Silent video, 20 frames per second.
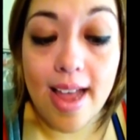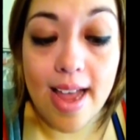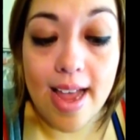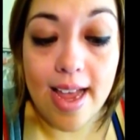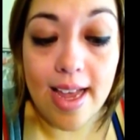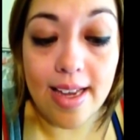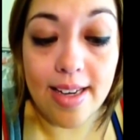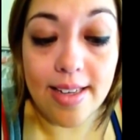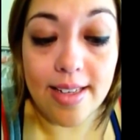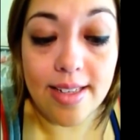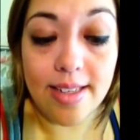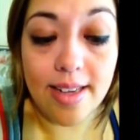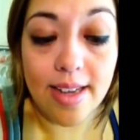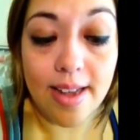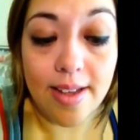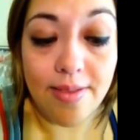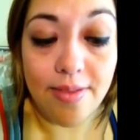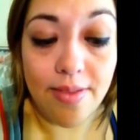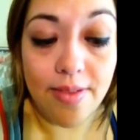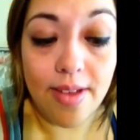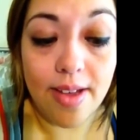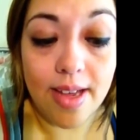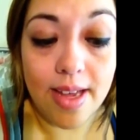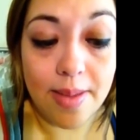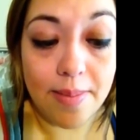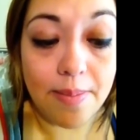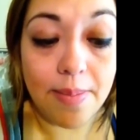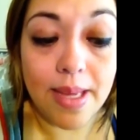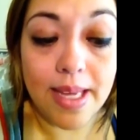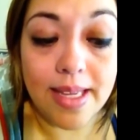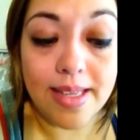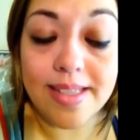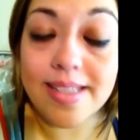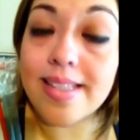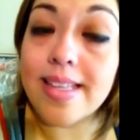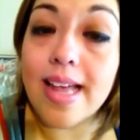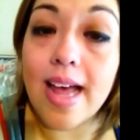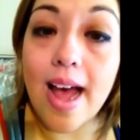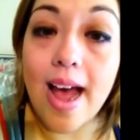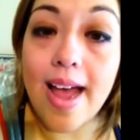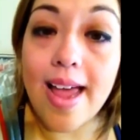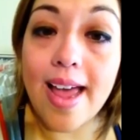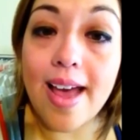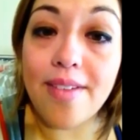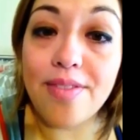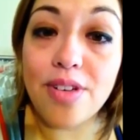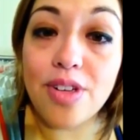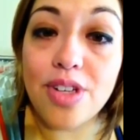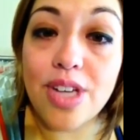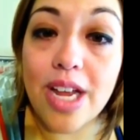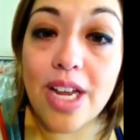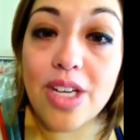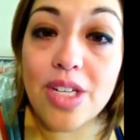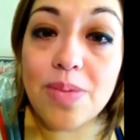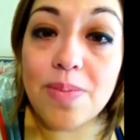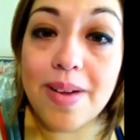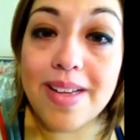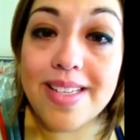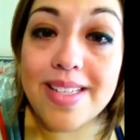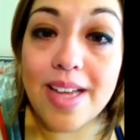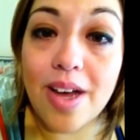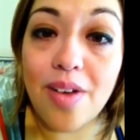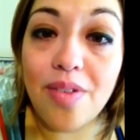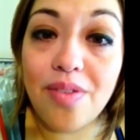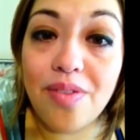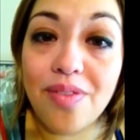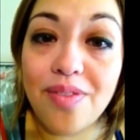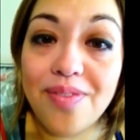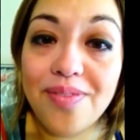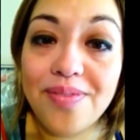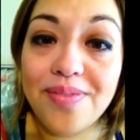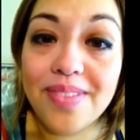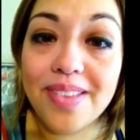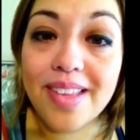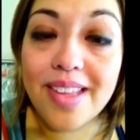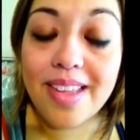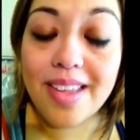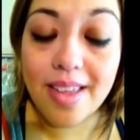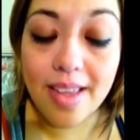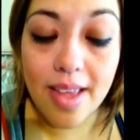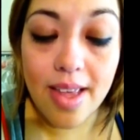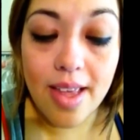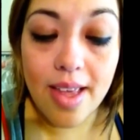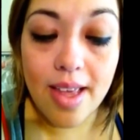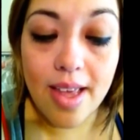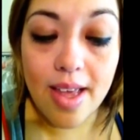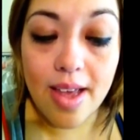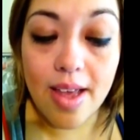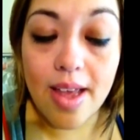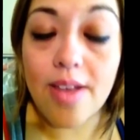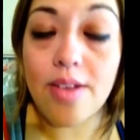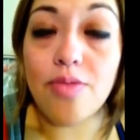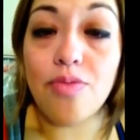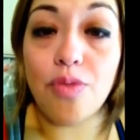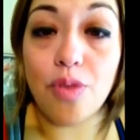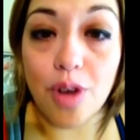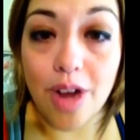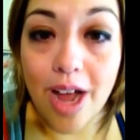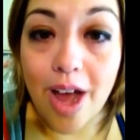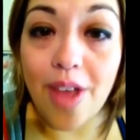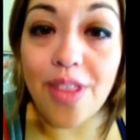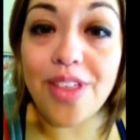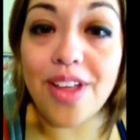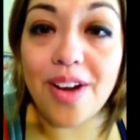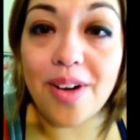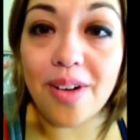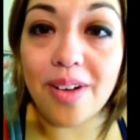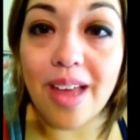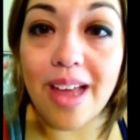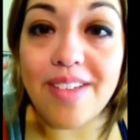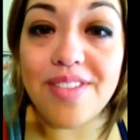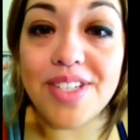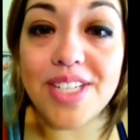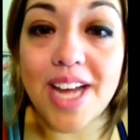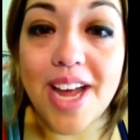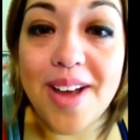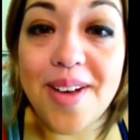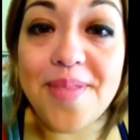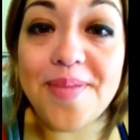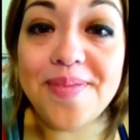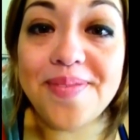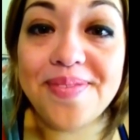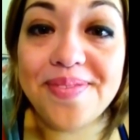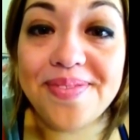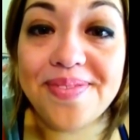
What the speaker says: And if it means that I have to change myself for a healthier lifestyle,